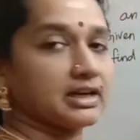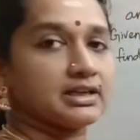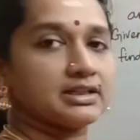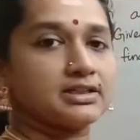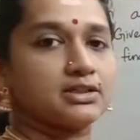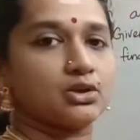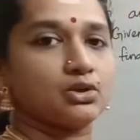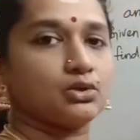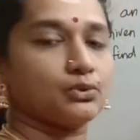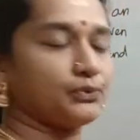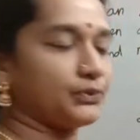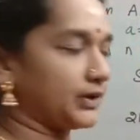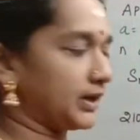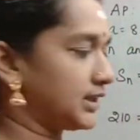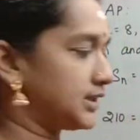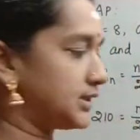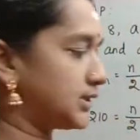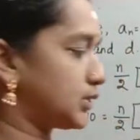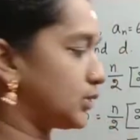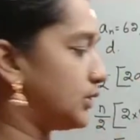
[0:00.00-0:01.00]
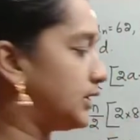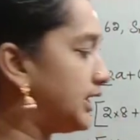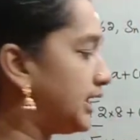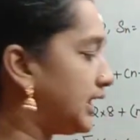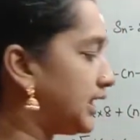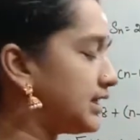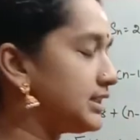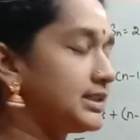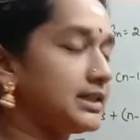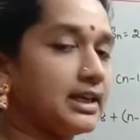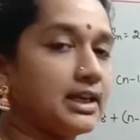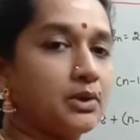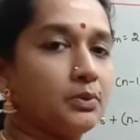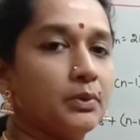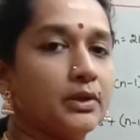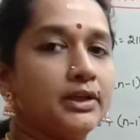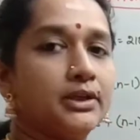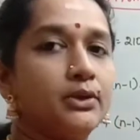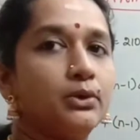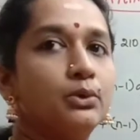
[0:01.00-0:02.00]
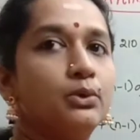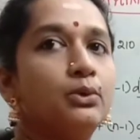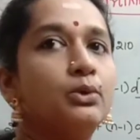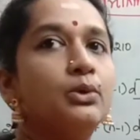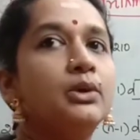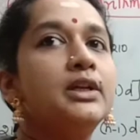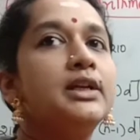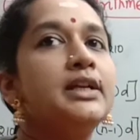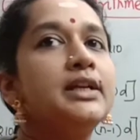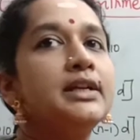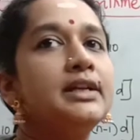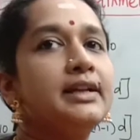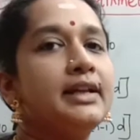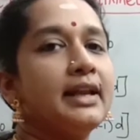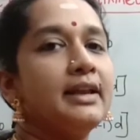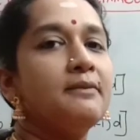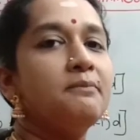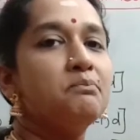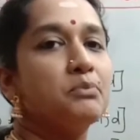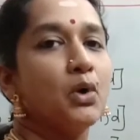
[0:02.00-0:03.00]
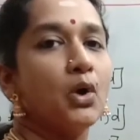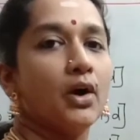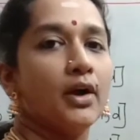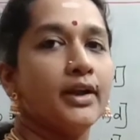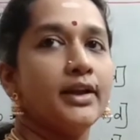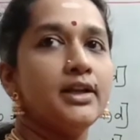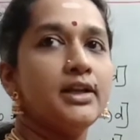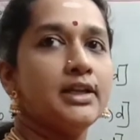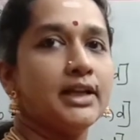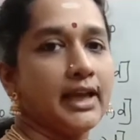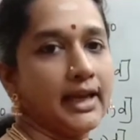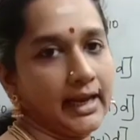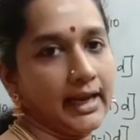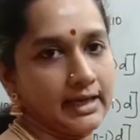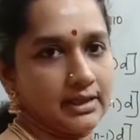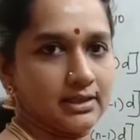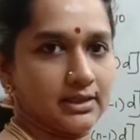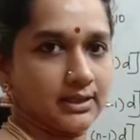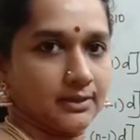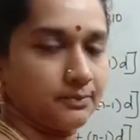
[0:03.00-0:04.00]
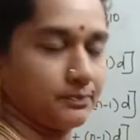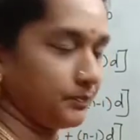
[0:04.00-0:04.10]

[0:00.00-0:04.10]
asked to find. So d is equal to 10.8.